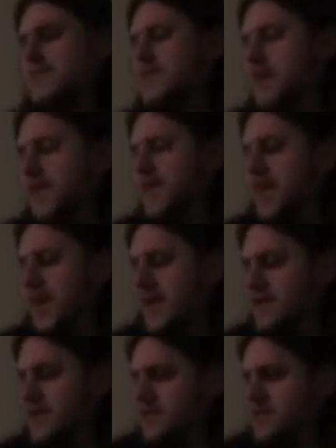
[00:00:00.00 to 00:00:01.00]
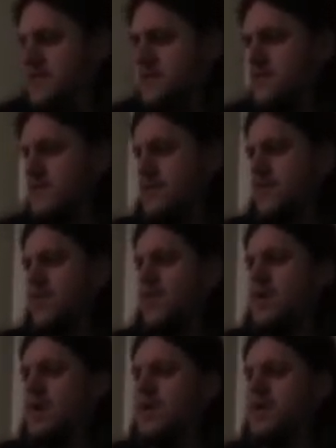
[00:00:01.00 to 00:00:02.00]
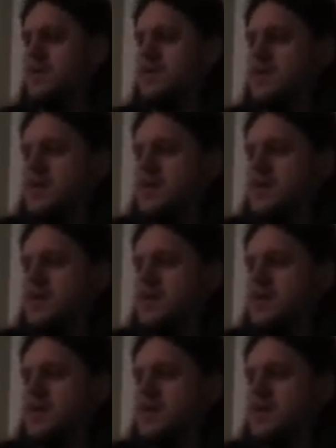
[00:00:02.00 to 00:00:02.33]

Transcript: at the end. So 1,